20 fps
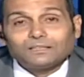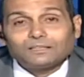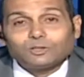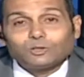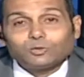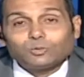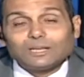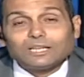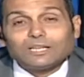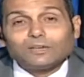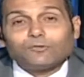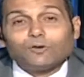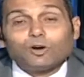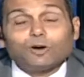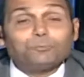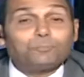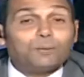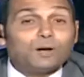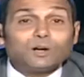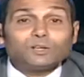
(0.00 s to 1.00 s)

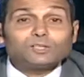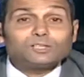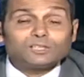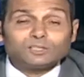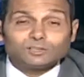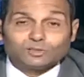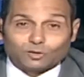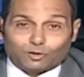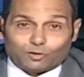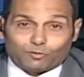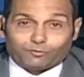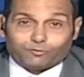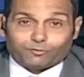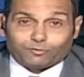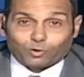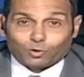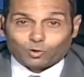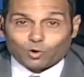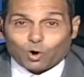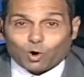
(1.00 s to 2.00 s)
24%
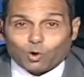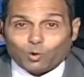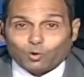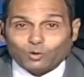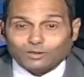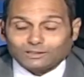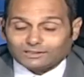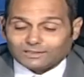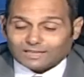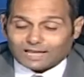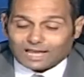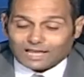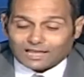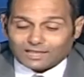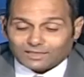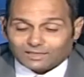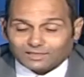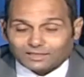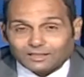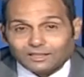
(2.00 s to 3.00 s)
of gold,
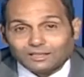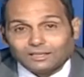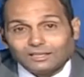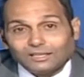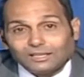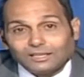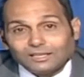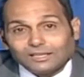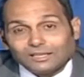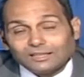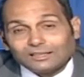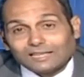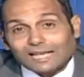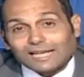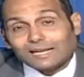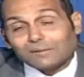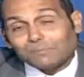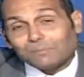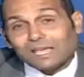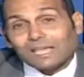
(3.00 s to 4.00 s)
and the
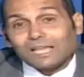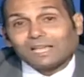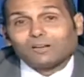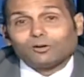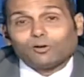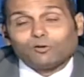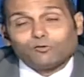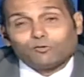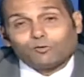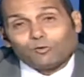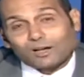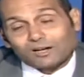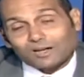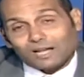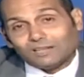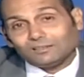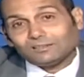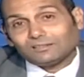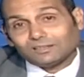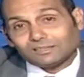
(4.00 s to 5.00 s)
remain of
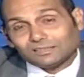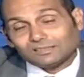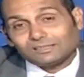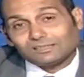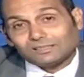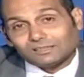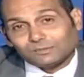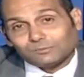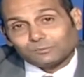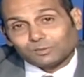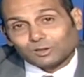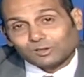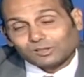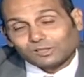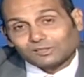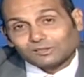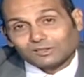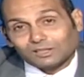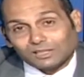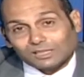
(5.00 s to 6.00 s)

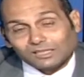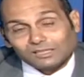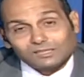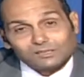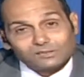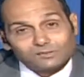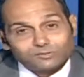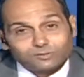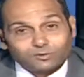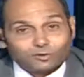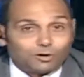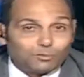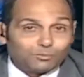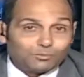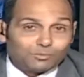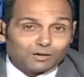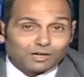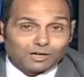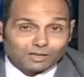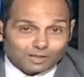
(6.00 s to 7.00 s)
100% is
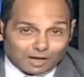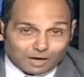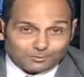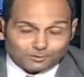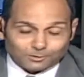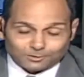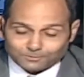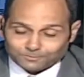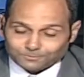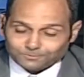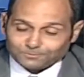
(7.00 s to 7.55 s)
from copper.